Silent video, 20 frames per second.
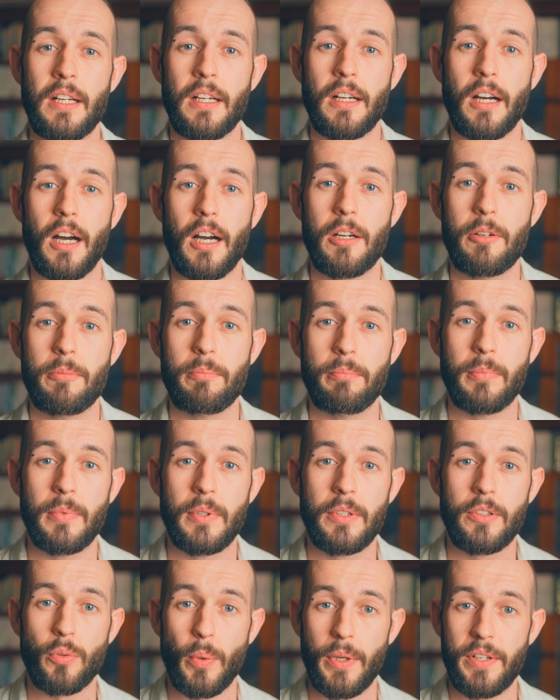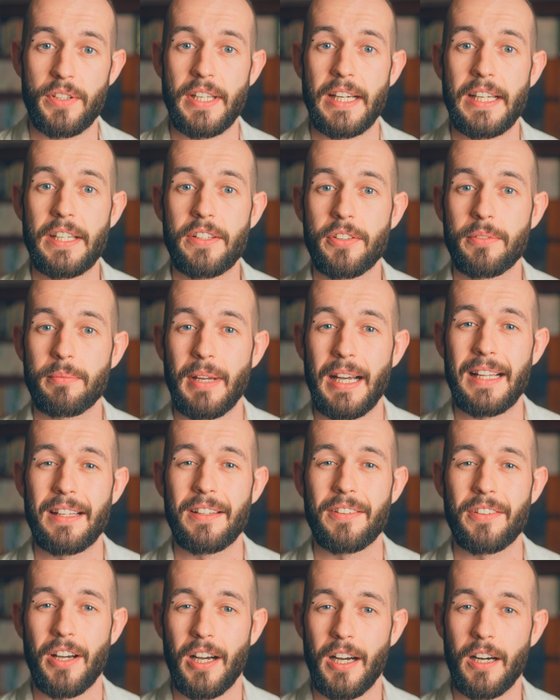I'm twenty-eight
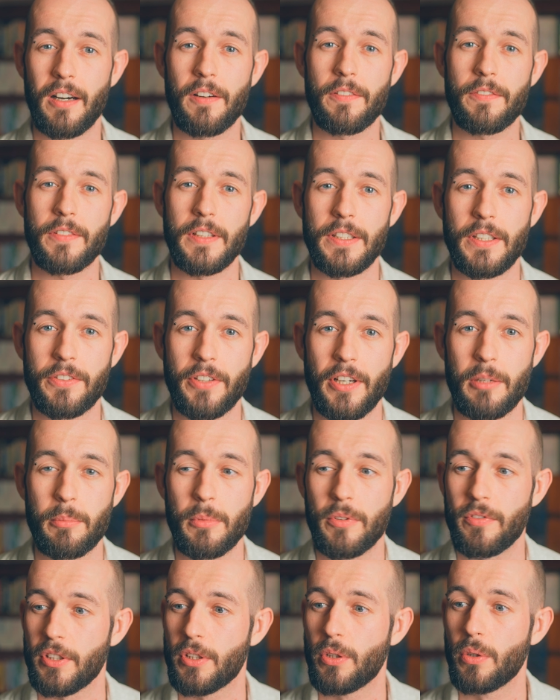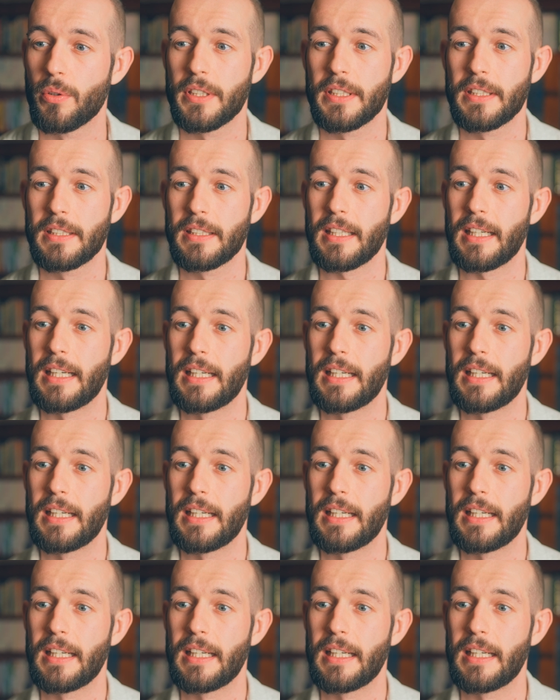and a half at the time of recording,